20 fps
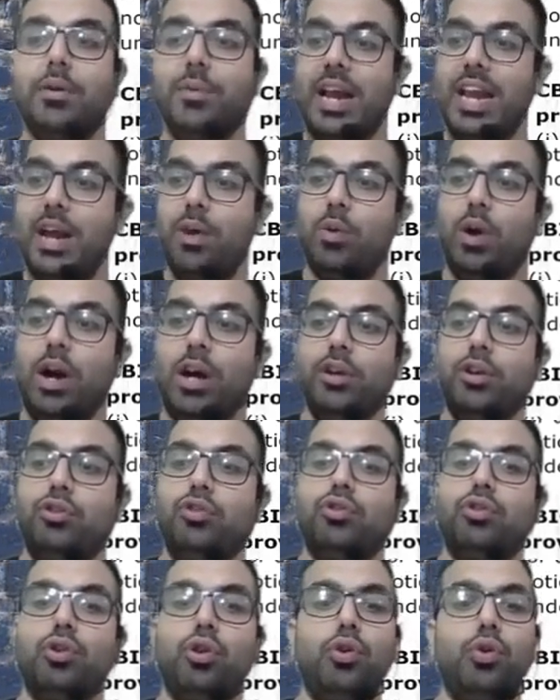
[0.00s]
when he wants
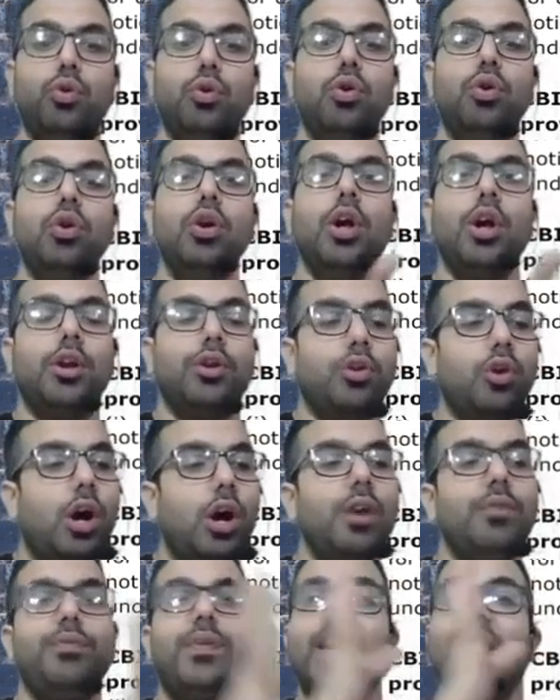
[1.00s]
to do
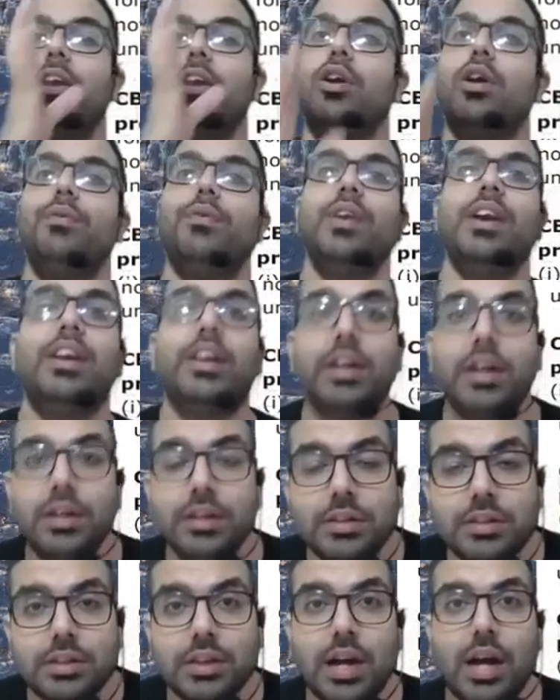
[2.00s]
non filer of
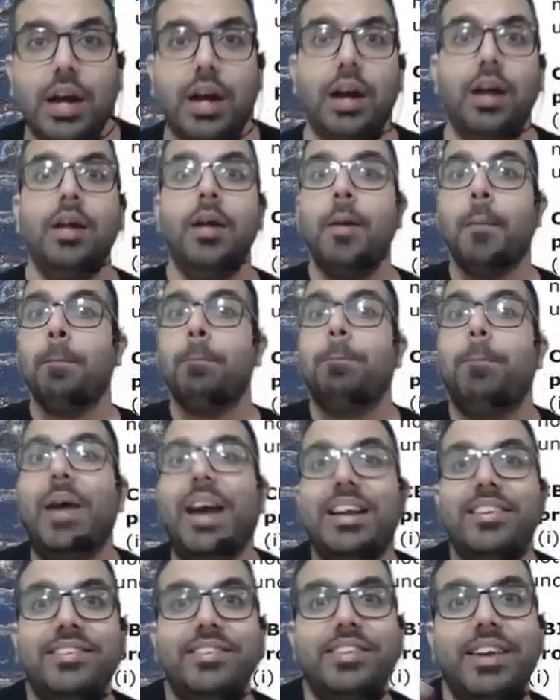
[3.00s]
returns ka
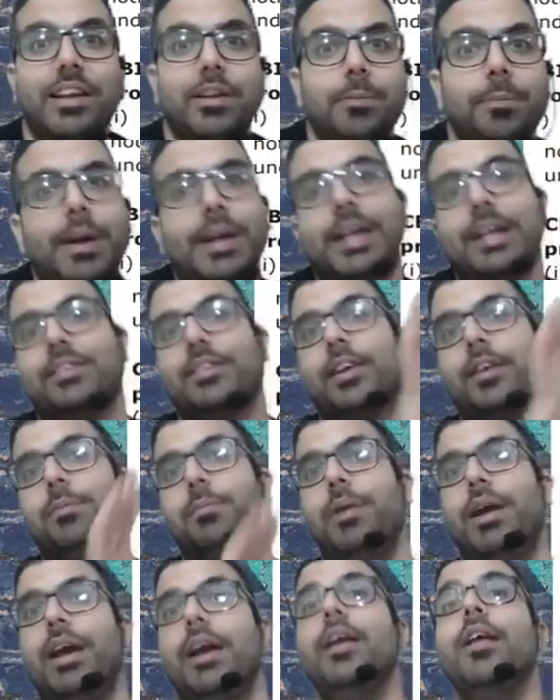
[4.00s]
best judgment
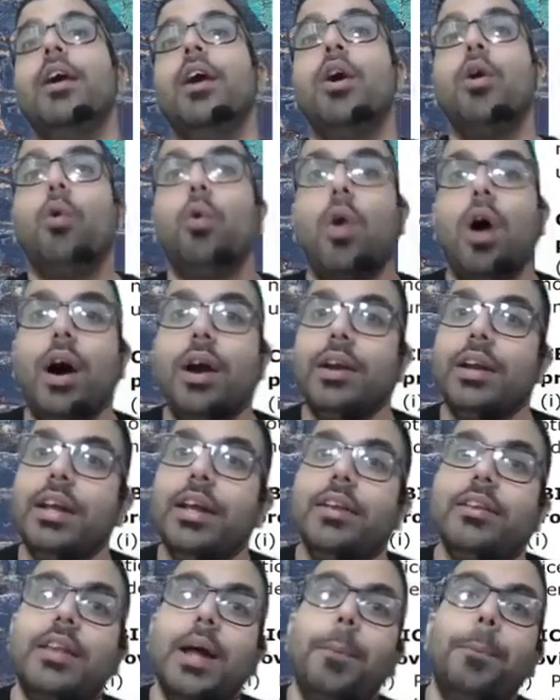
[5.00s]
assessment what
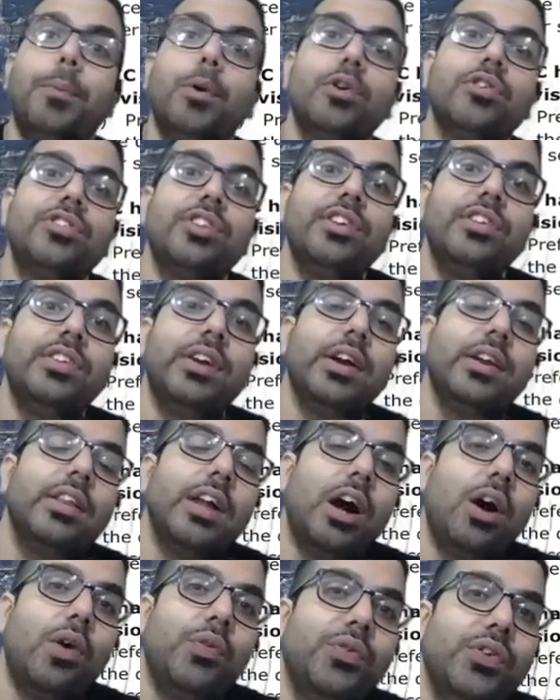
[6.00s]
is the procedure the
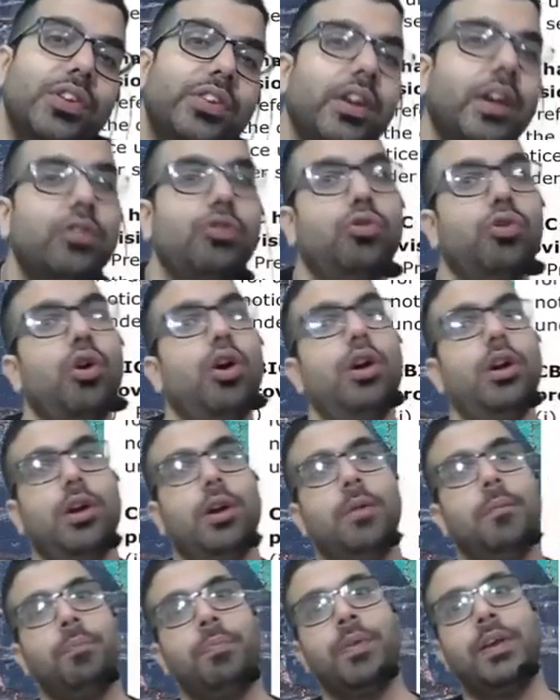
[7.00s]
officer should
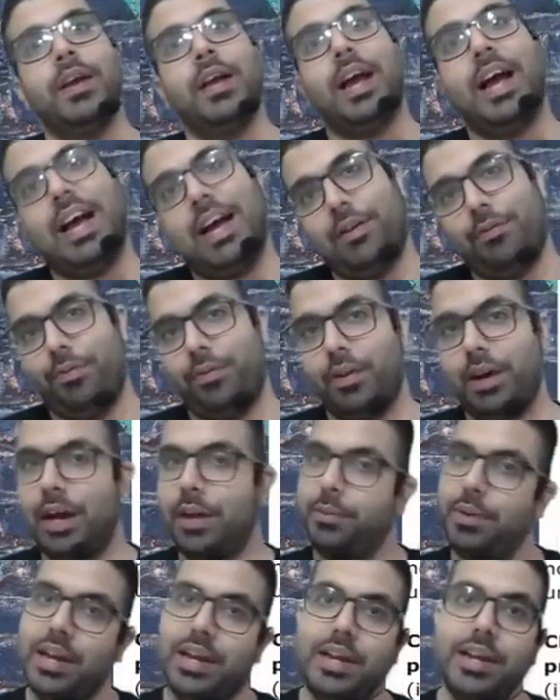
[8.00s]
have are
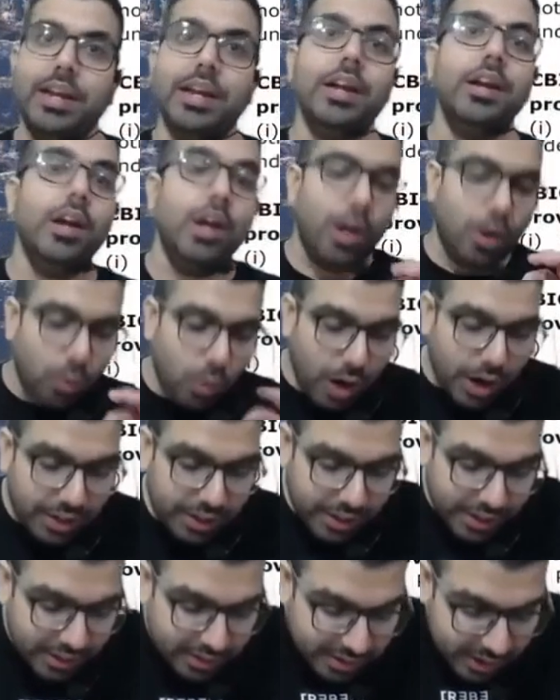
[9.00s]
we clear what
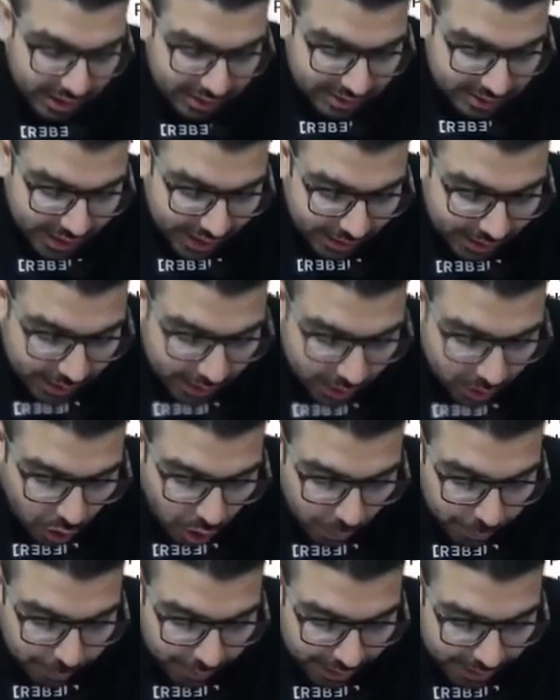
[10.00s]
is the standard
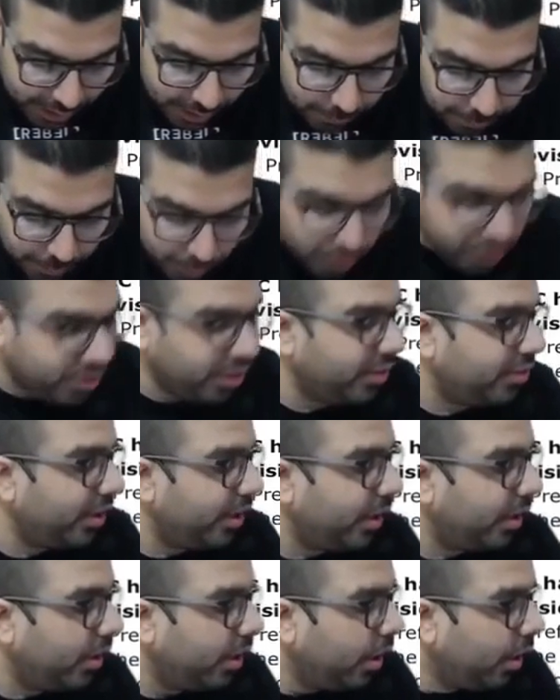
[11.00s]
operating
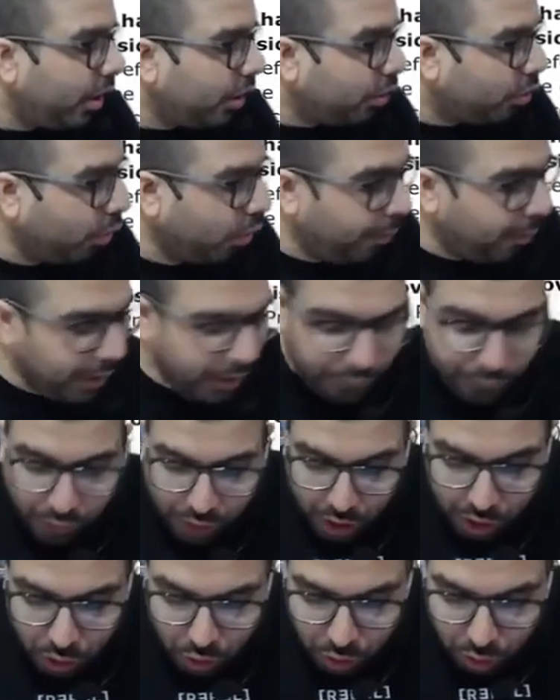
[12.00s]
procedure to be
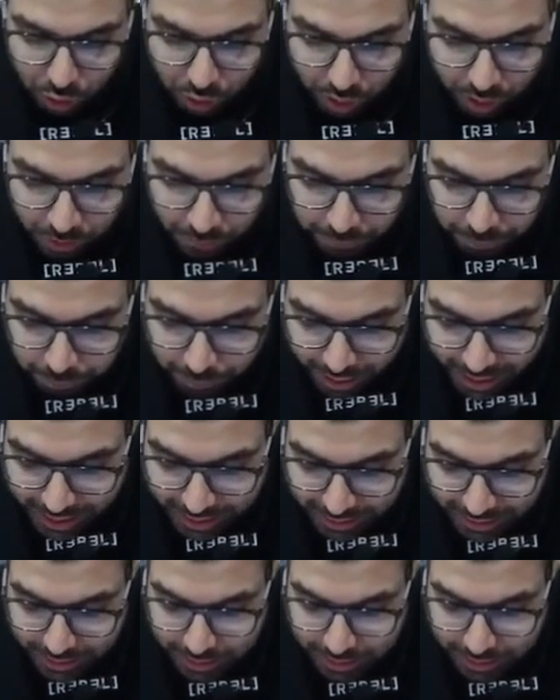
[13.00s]
followed by